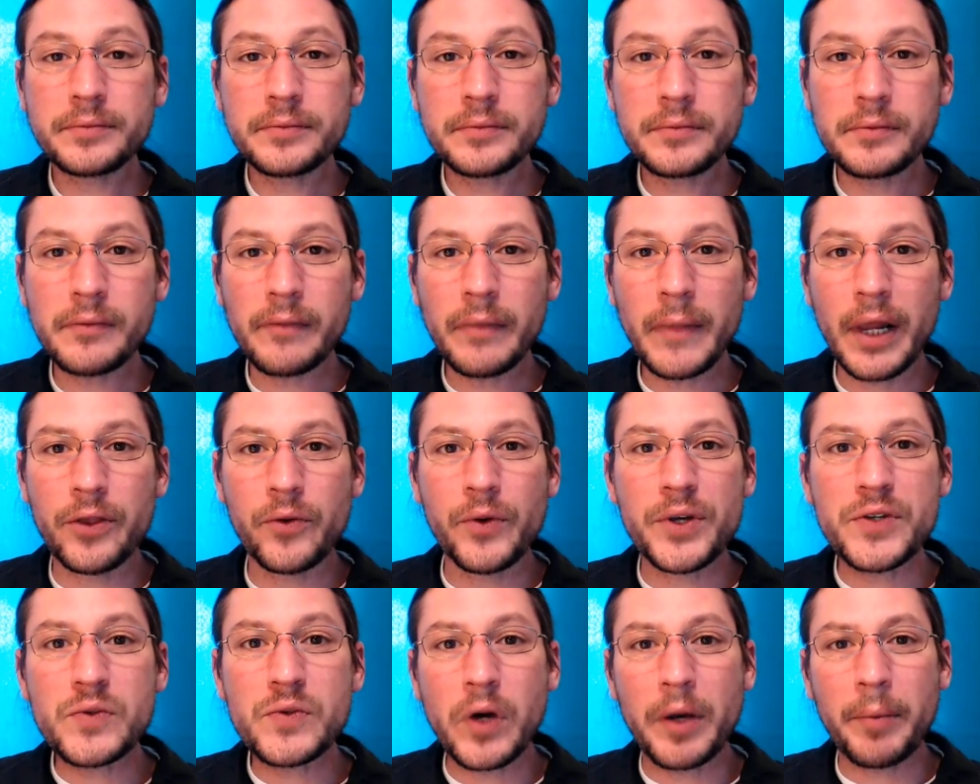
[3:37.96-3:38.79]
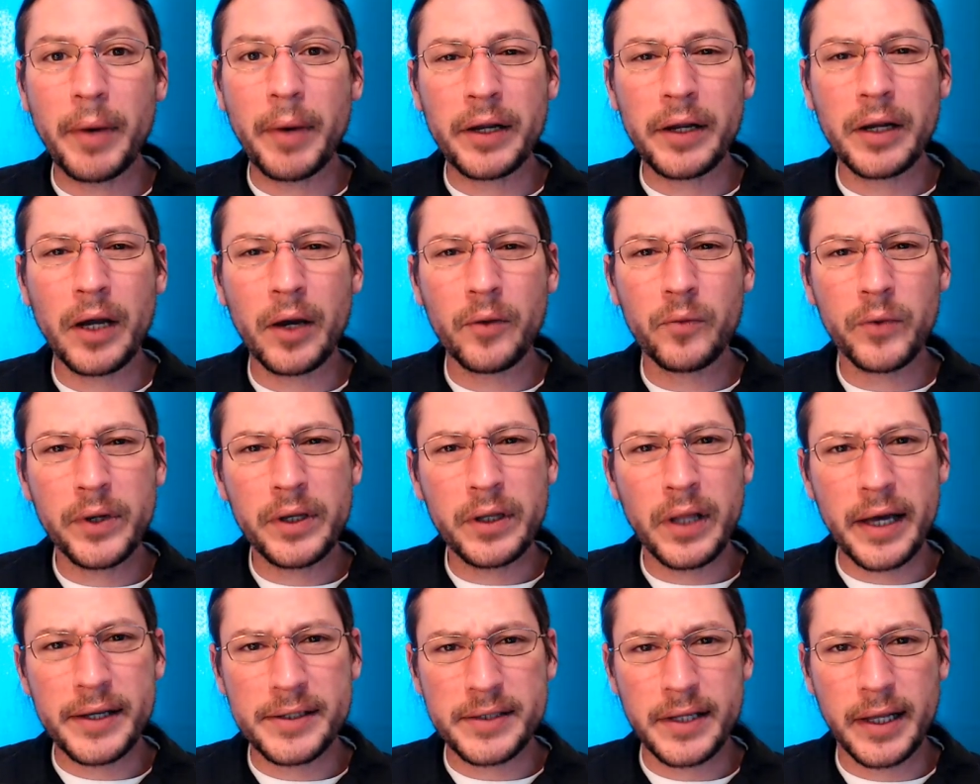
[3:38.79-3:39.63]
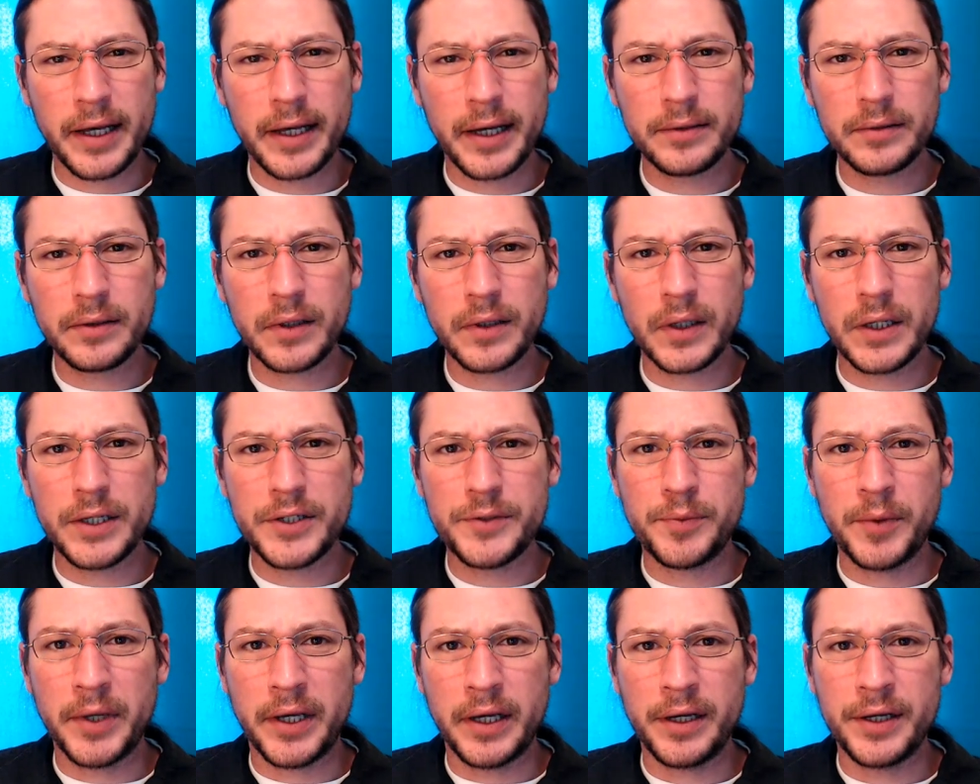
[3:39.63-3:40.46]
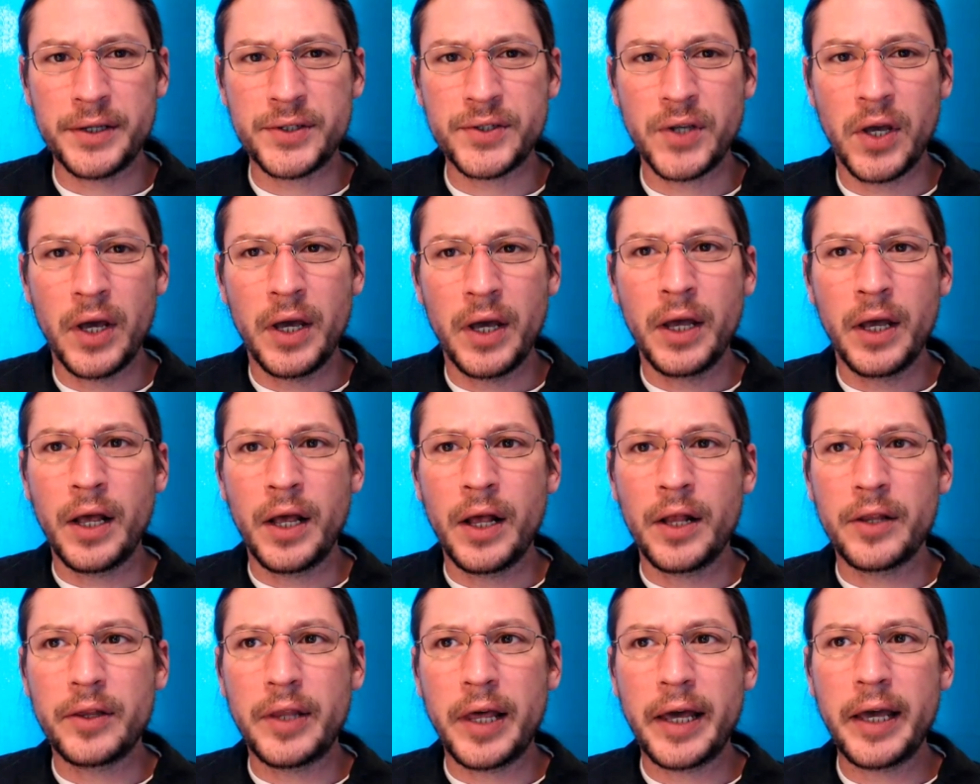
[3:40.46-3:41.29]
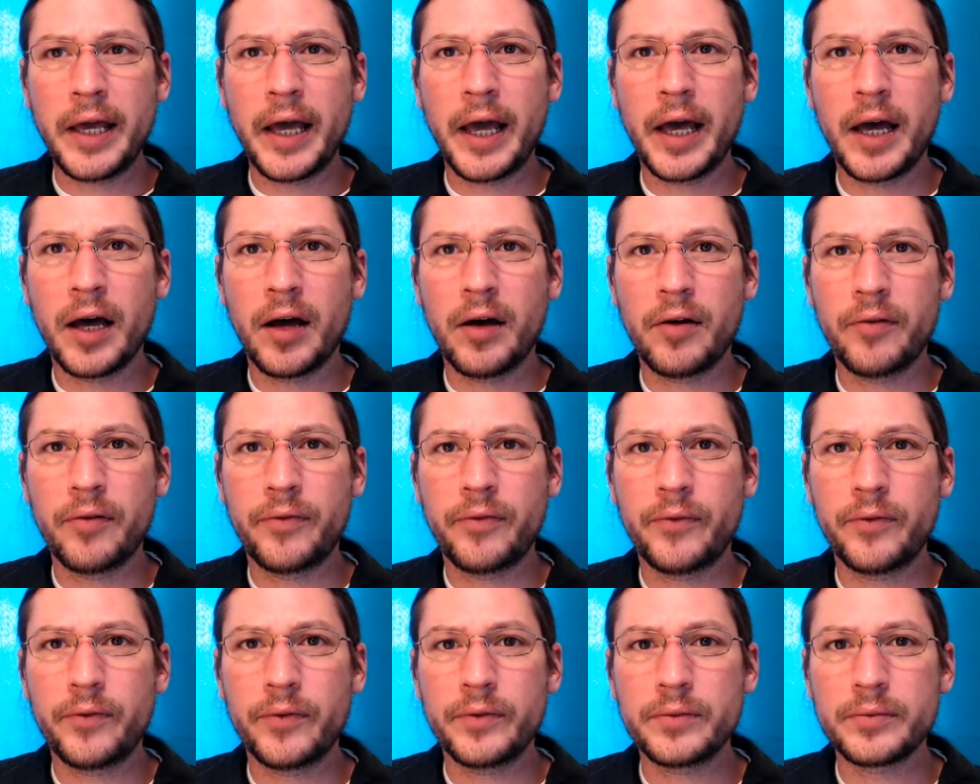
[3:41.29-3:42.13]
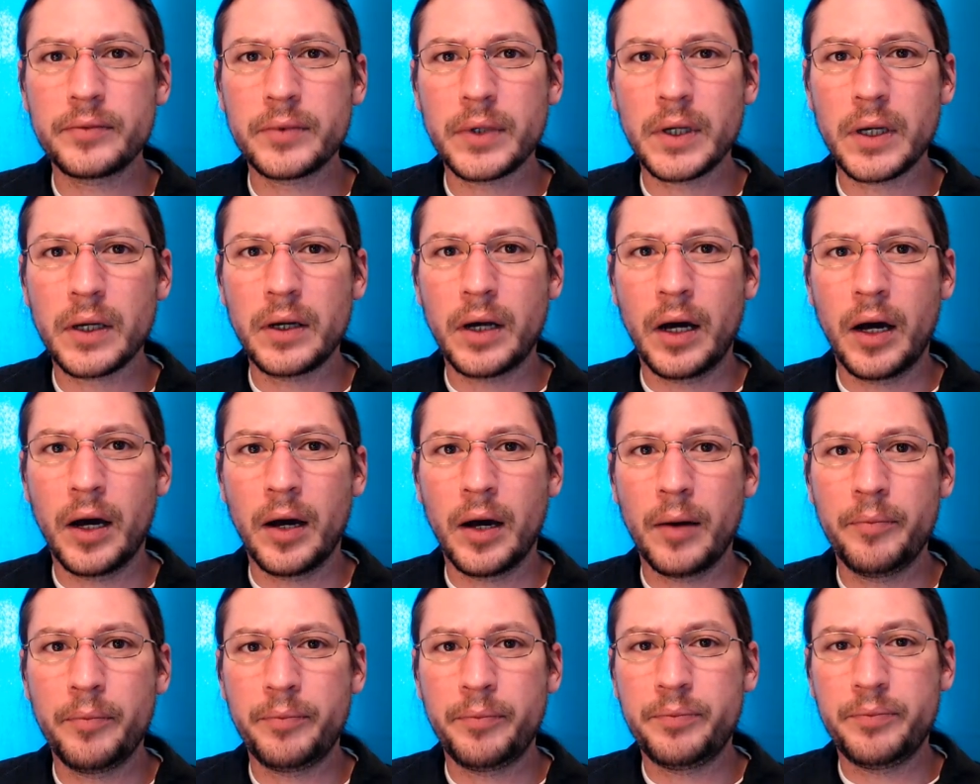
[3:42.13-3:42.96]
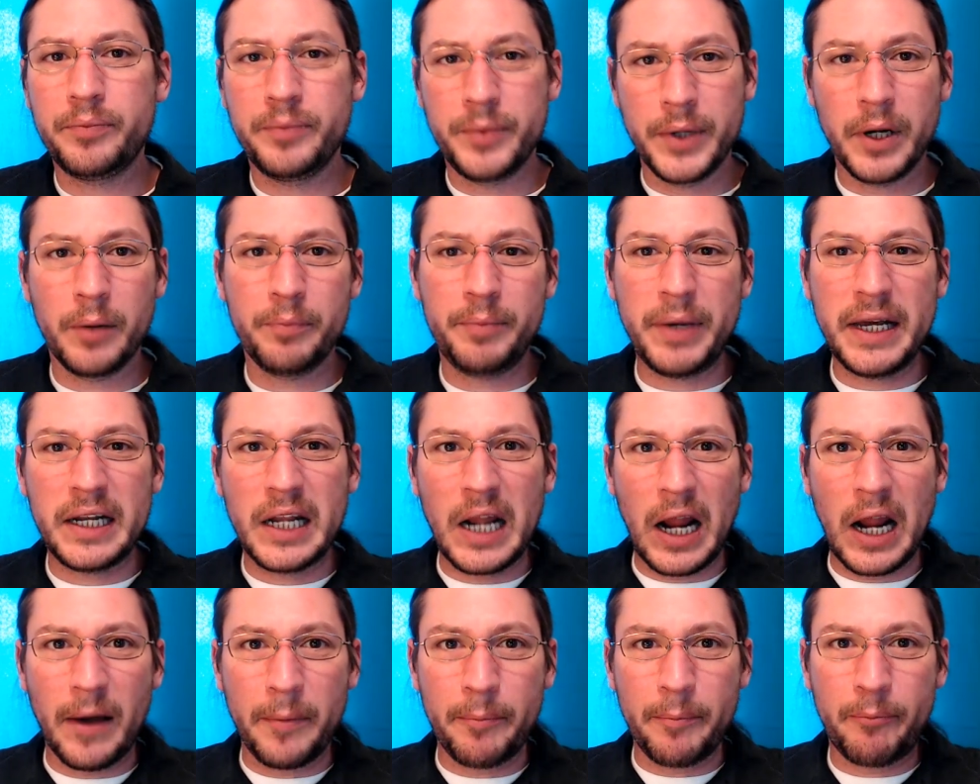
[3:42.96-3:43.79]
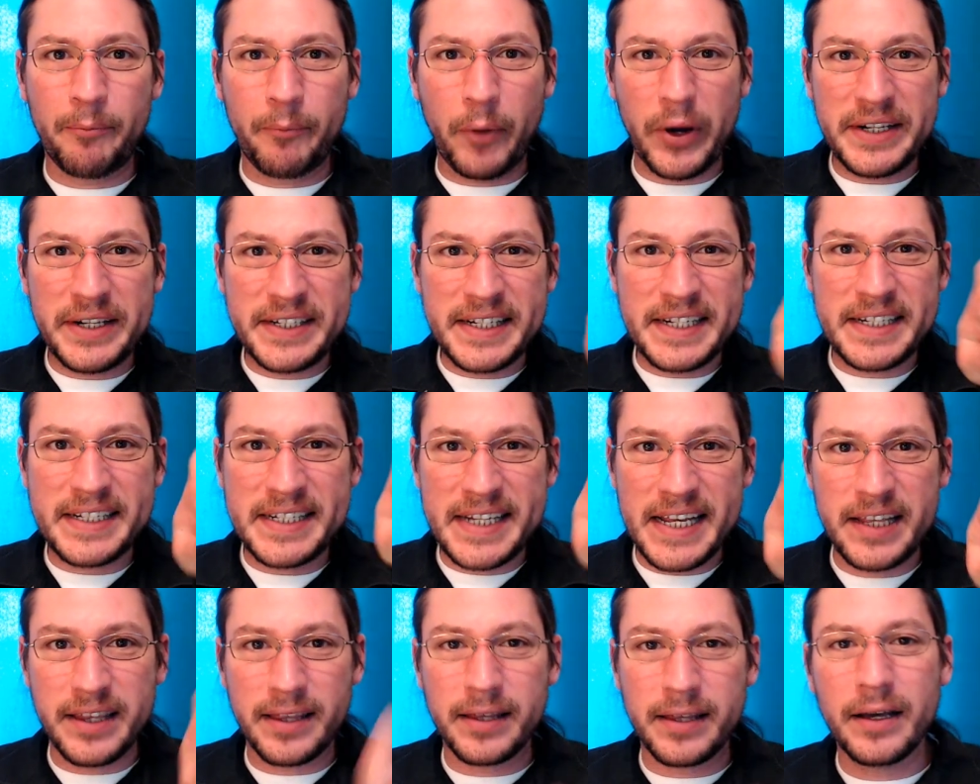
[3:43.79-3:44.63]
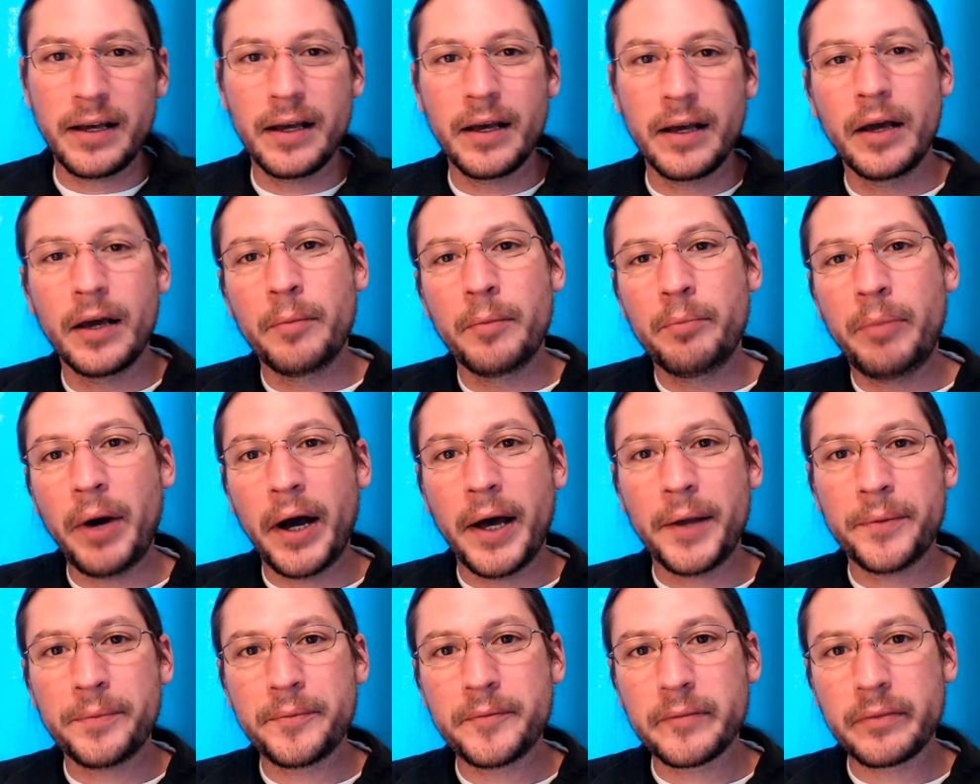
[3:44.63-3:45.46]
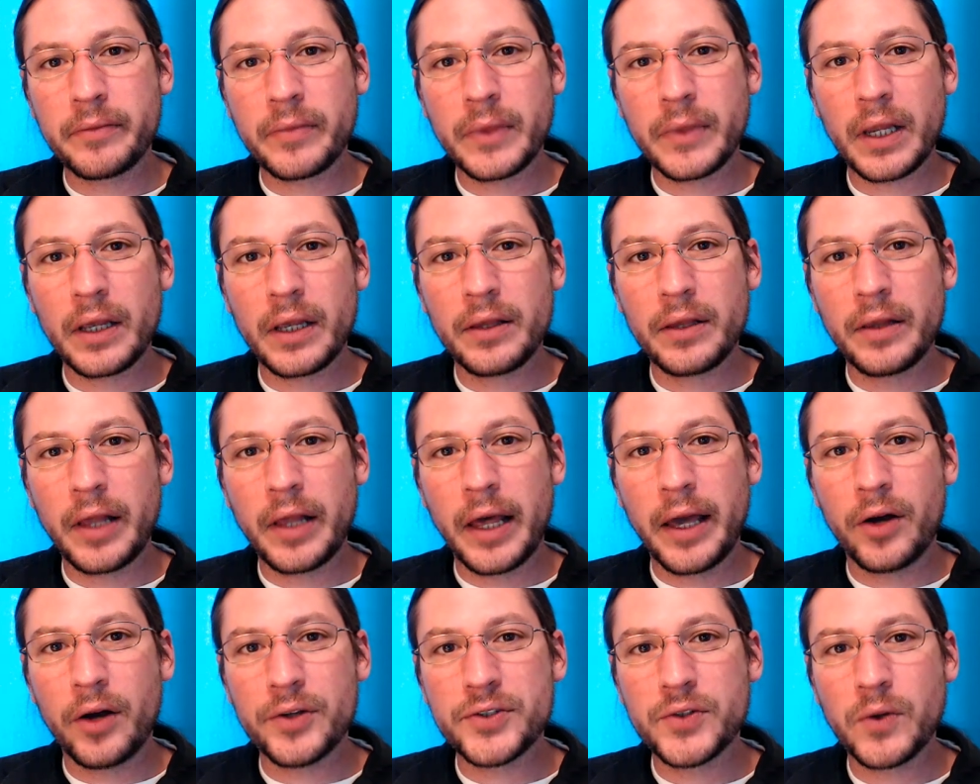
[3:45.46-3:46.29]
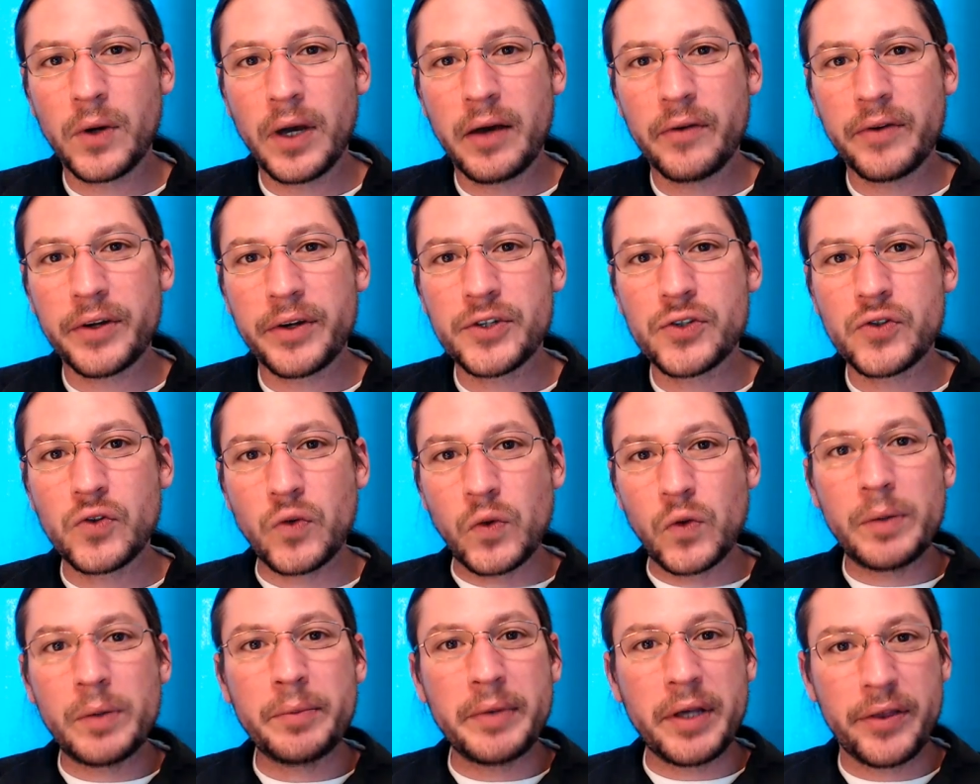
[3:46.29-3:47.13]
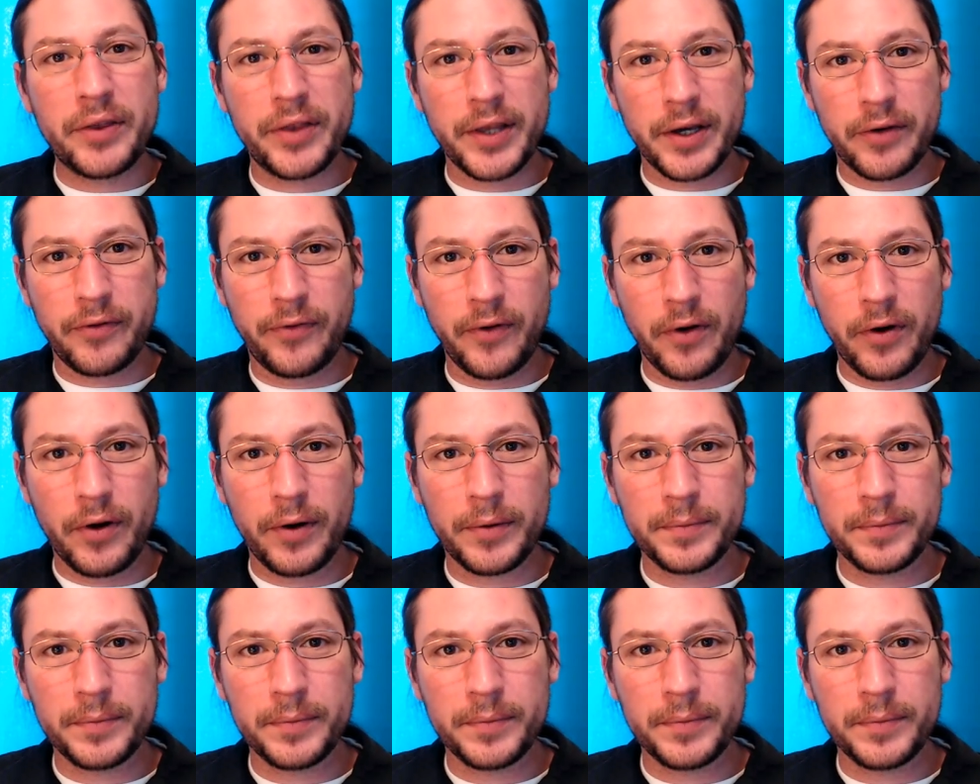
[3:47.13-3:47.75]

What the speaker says: And the reason why you might not realize that is because they have big long pointy teeth, but they also have extremely thick fur.